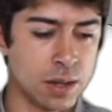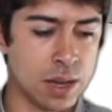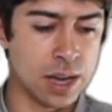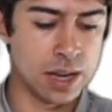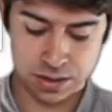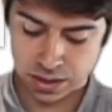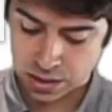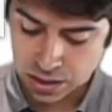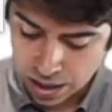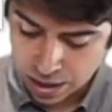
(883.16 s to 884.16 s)
and the
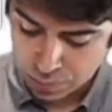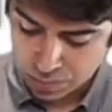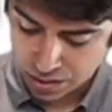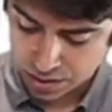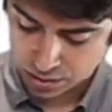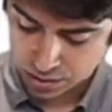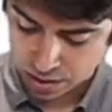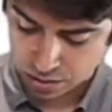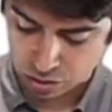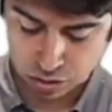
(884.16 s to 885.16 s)
type is
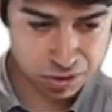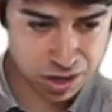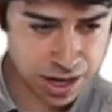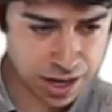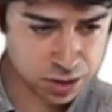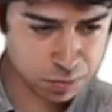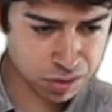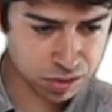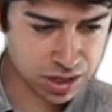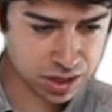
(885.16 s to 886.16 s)
going to be hex
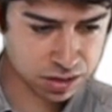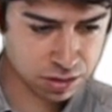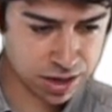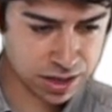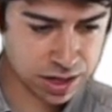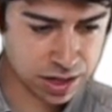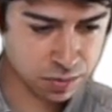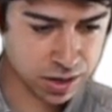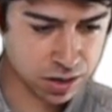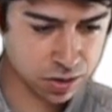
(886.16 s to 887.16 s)
bolt. That is correct, and
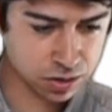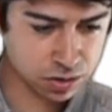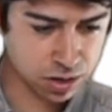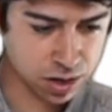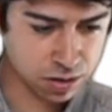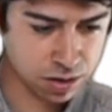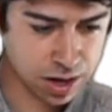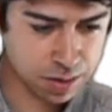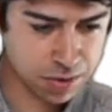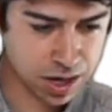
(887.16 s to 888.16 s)
we're going to go
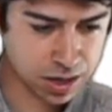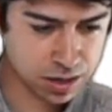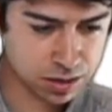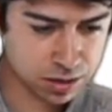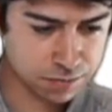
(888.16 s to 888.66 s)
M8.